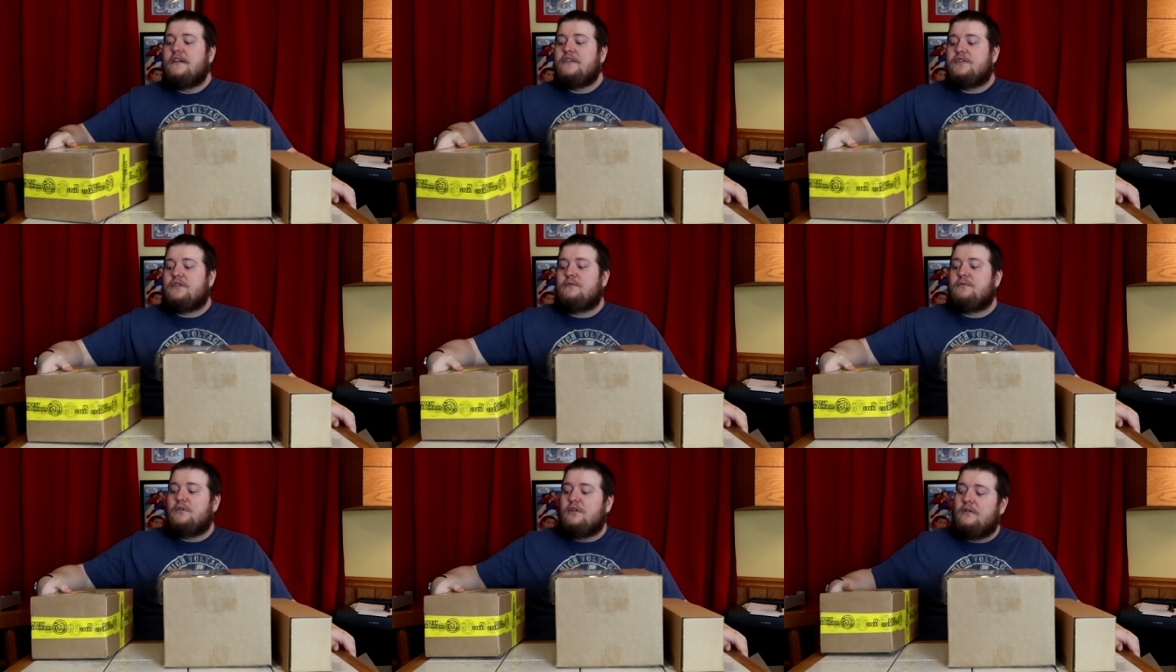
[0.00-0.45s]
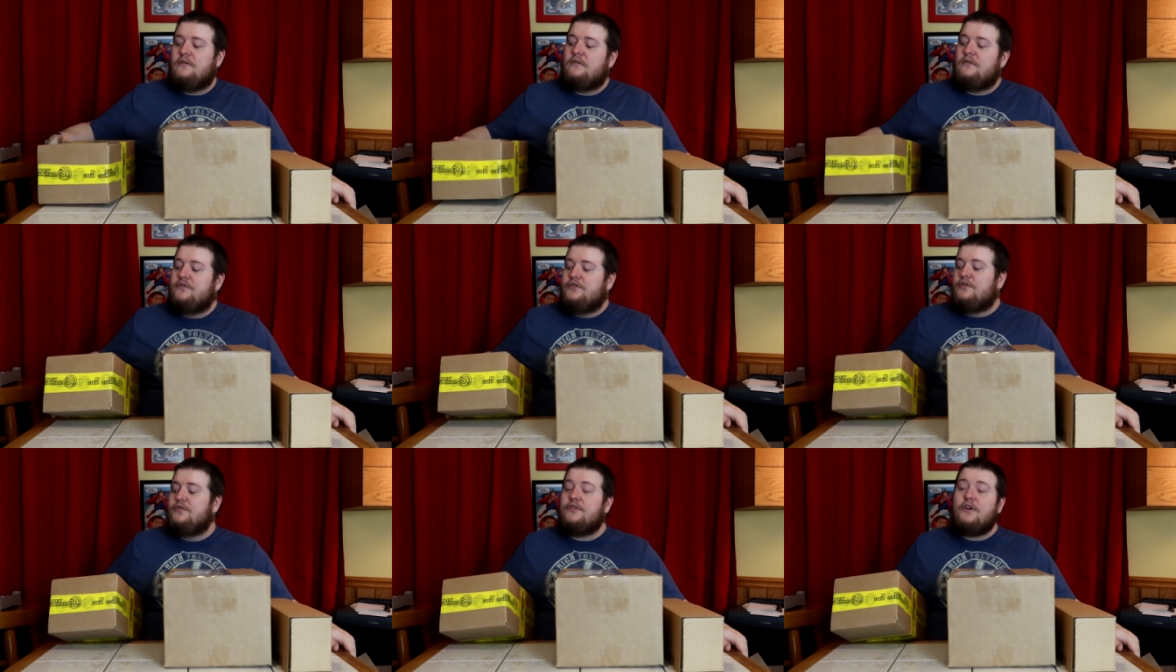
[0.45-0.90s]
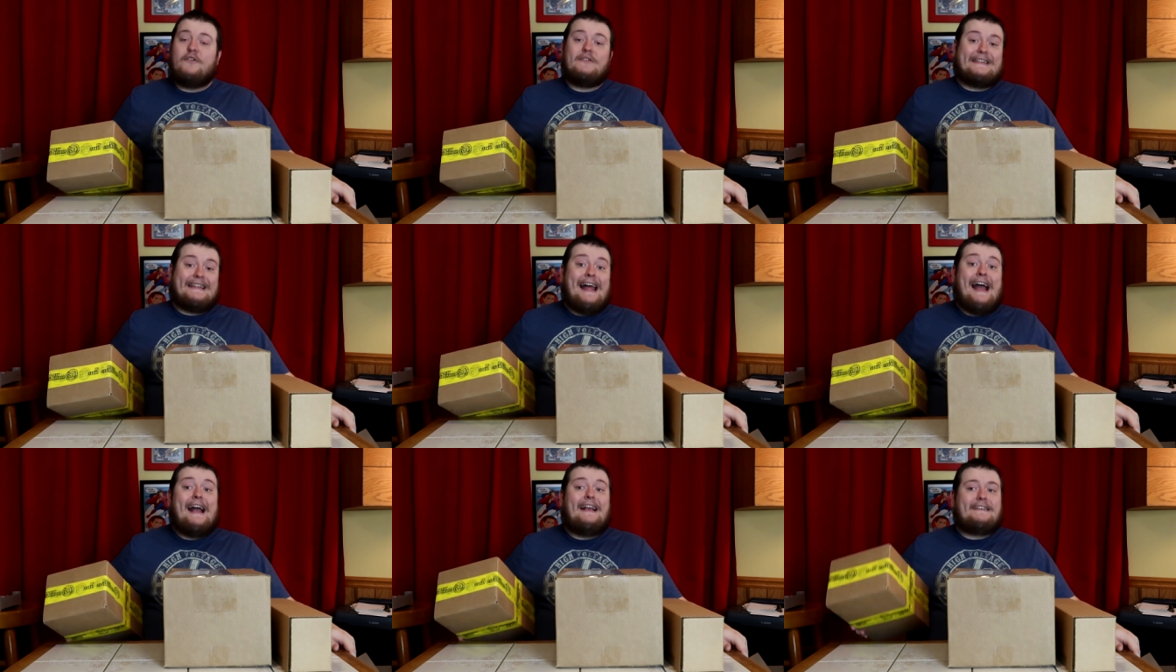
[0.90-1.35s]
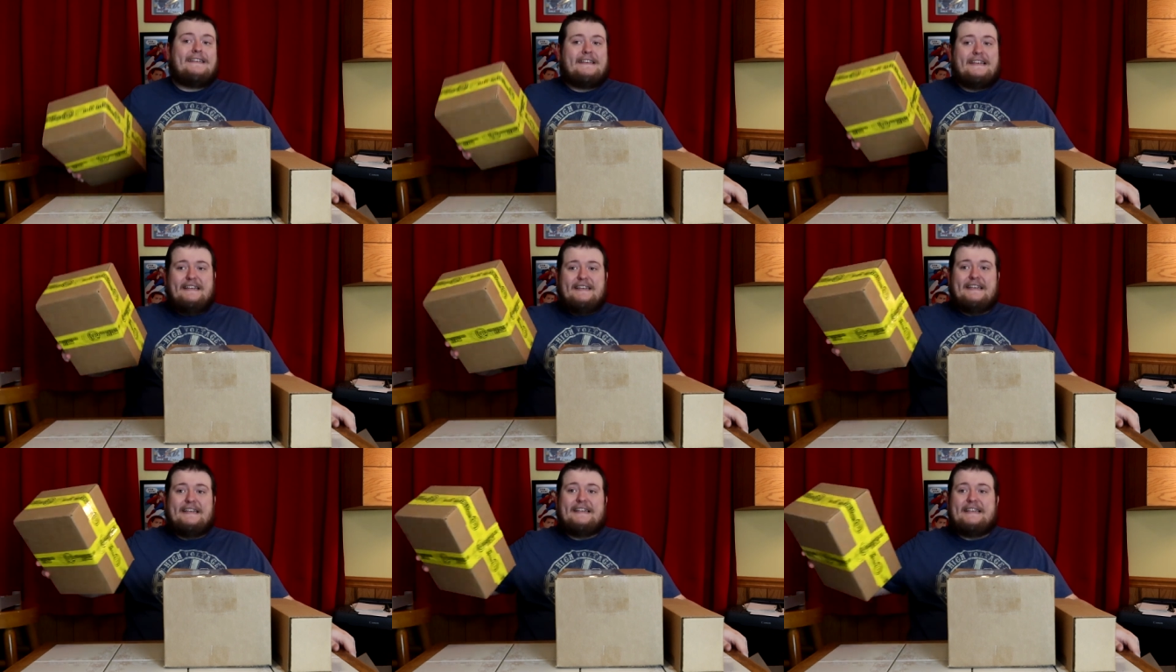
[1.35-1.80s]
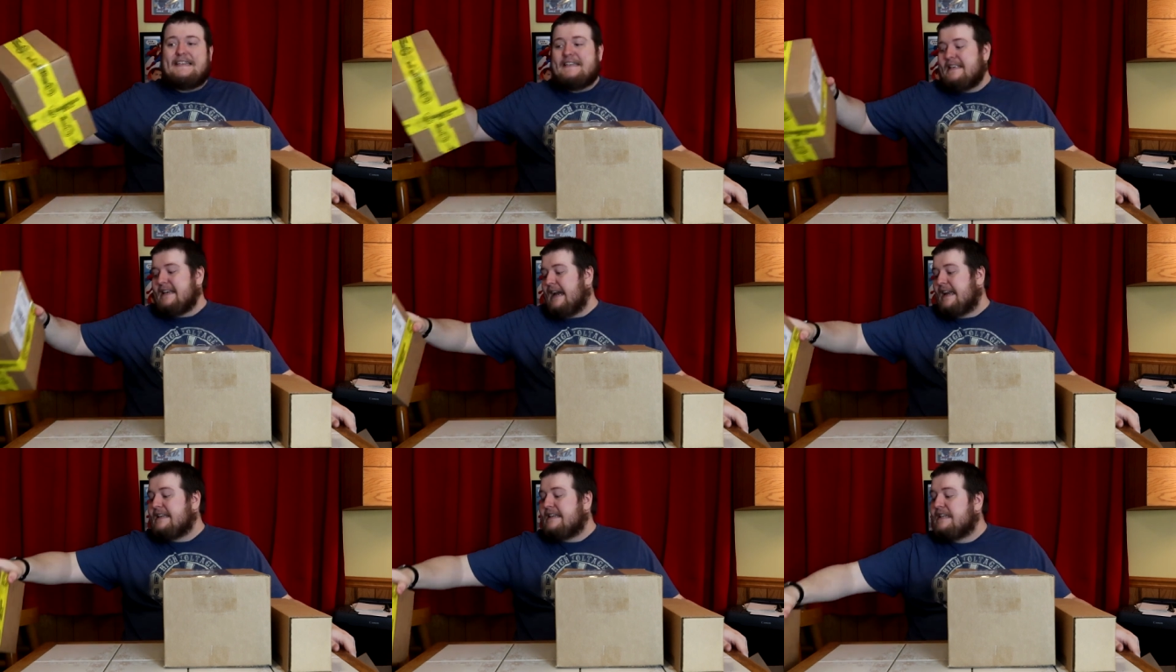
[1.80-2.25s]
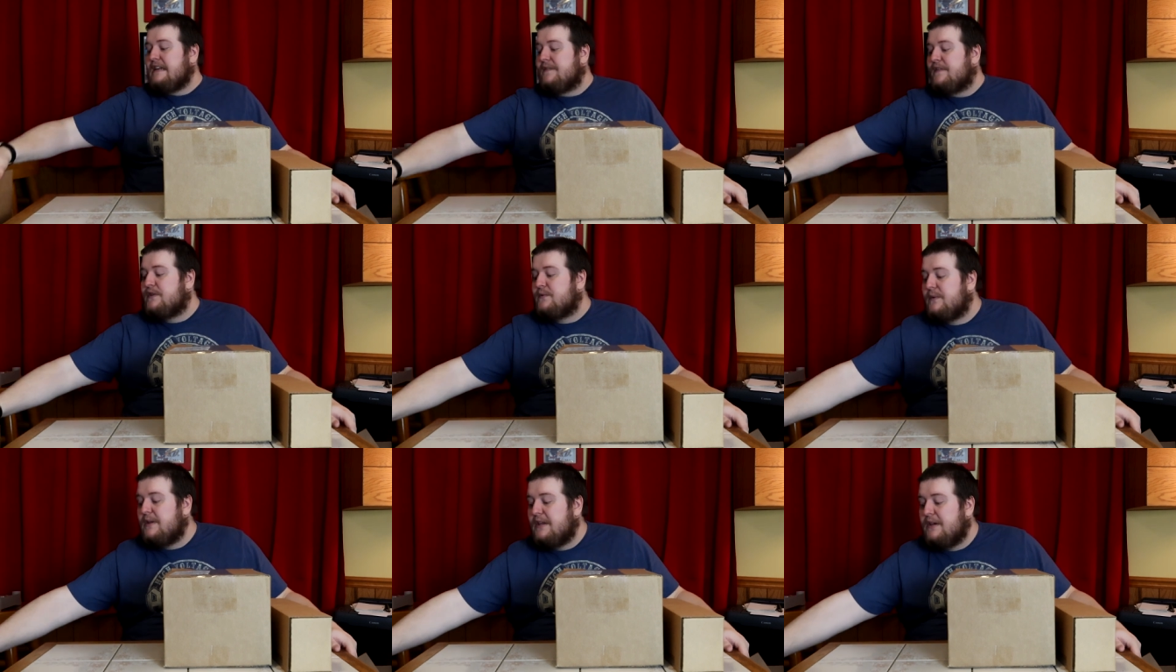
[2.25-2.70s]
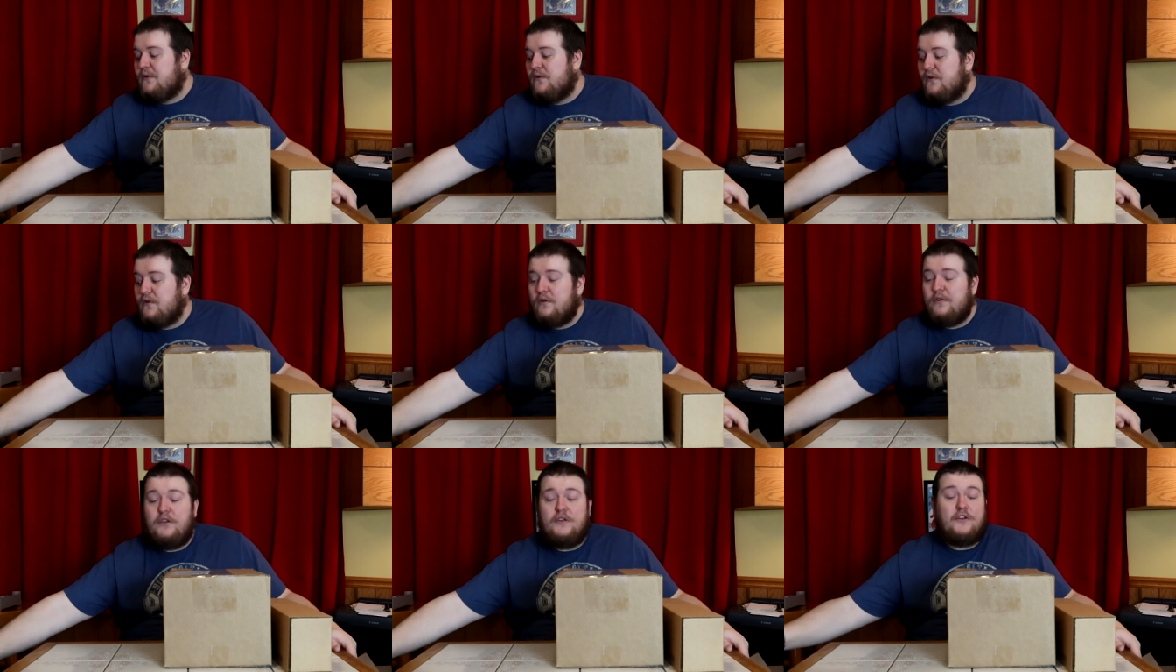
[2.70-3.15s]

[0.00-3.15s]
So we'll do those last since signed stuff is really cool.